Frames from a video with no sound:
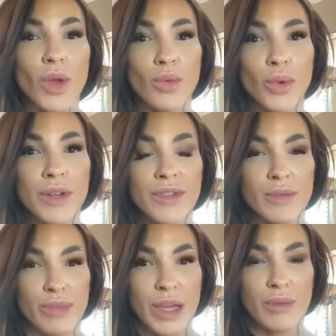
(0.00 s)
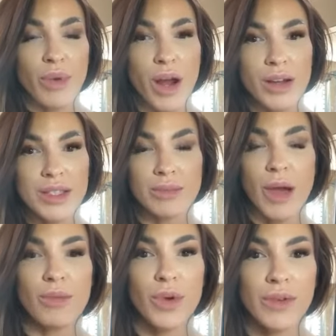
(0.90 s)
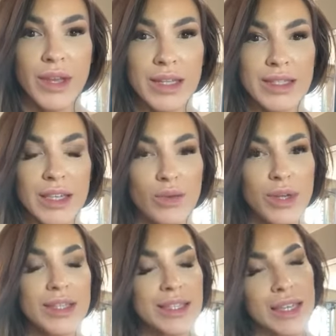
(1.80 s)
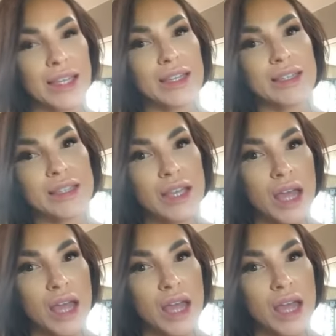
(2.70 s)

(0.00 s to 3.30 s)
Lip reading: one of the big parts about motivated sequence is